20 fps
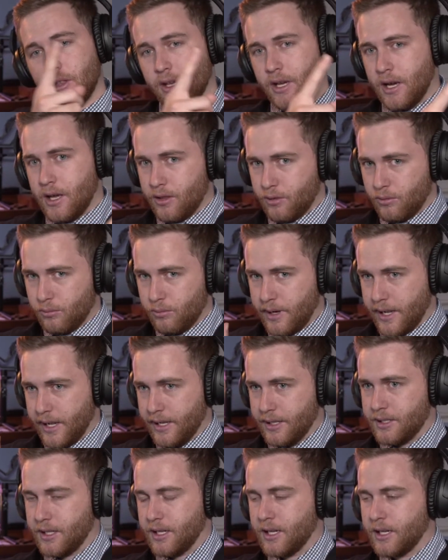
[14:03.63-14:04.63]
other way
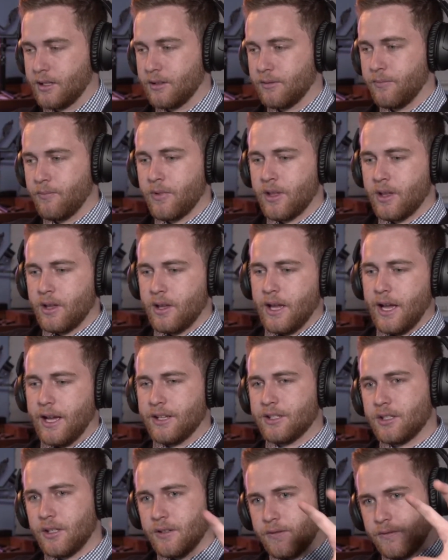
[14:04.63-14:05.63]
to kind of,
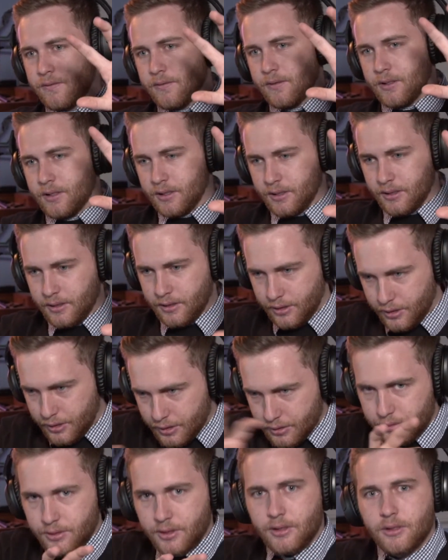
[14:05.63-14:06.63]
as if
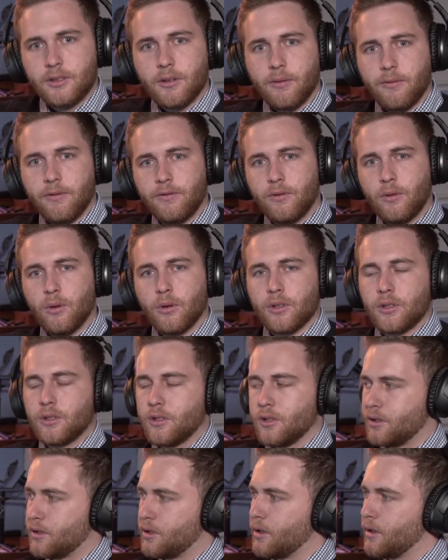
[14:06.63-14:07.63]
using some force
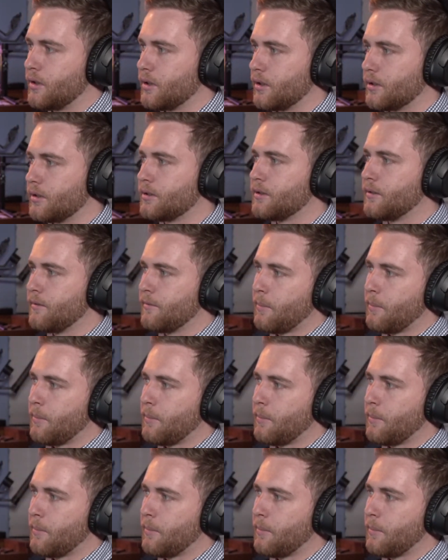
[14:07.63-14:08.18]
to turn it.